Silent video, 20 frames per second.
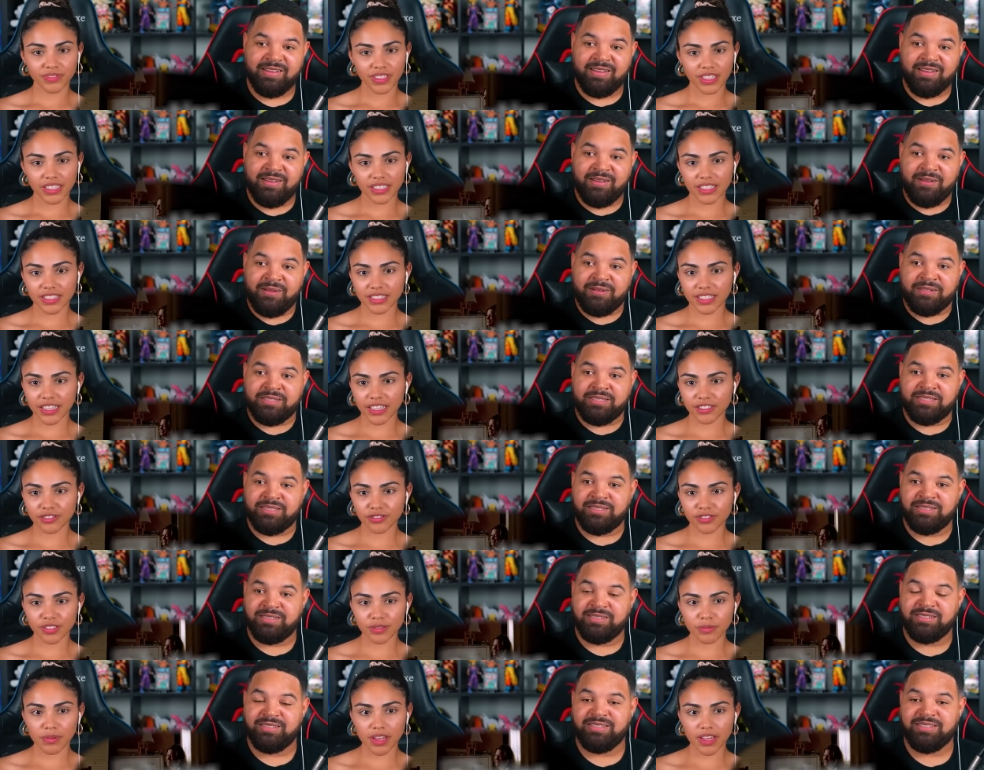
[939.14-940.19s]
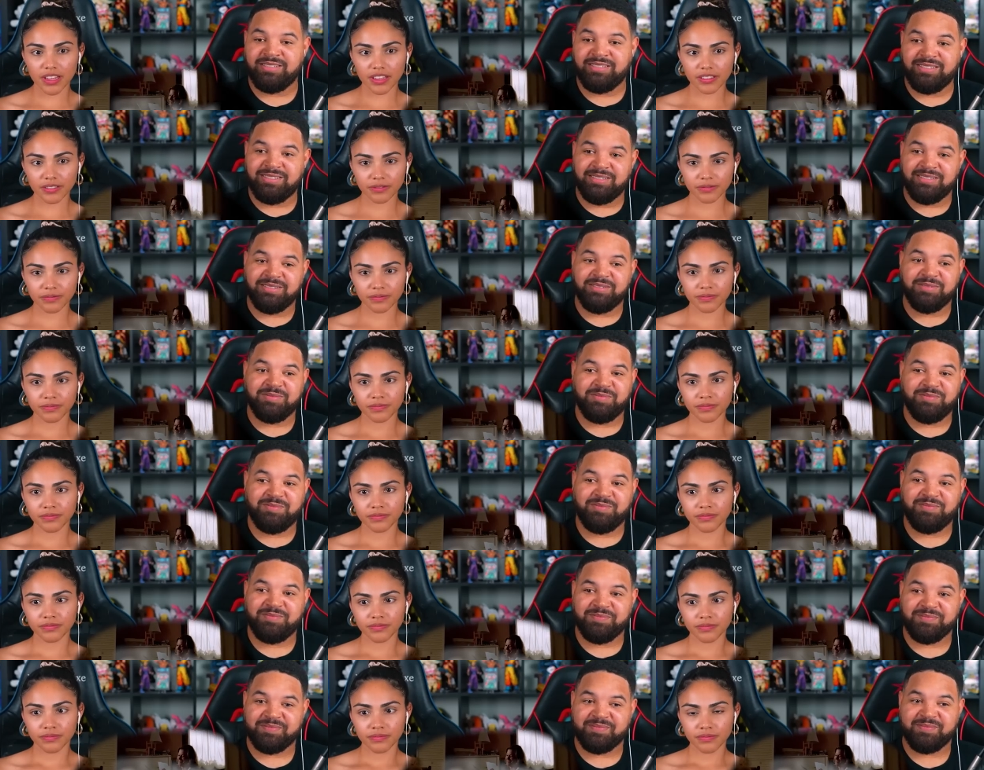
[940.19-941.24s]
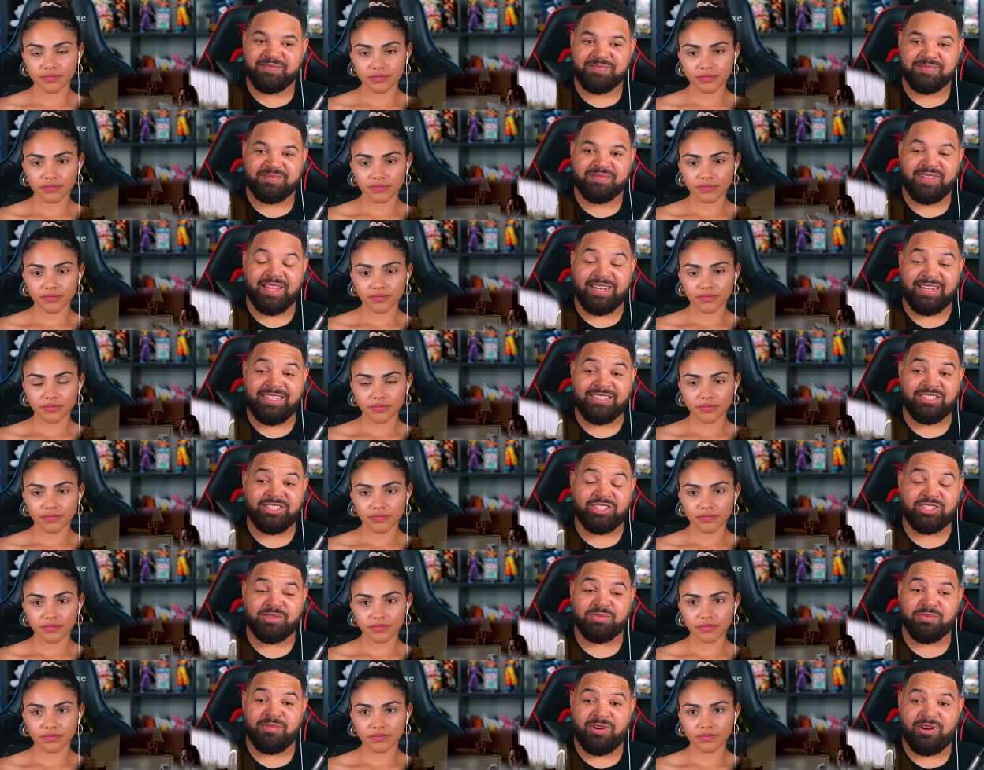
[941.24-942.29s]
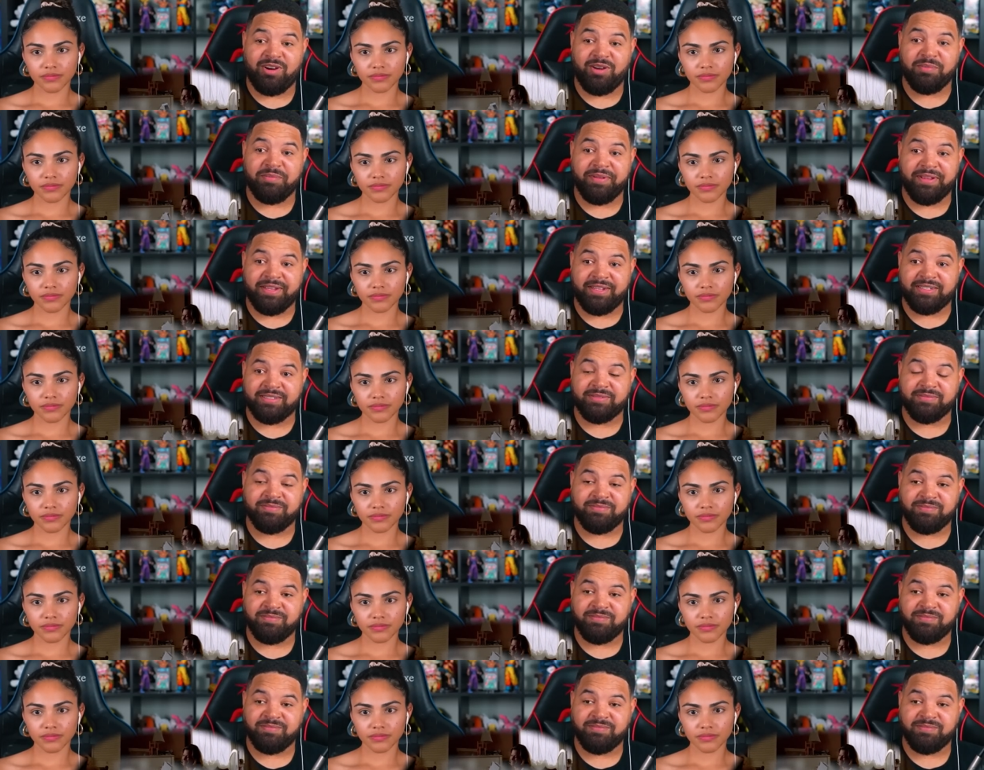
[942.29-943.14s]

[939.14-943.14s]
Speaker 1: He's a dangerous man.
Speaker 2: And he's smart, man.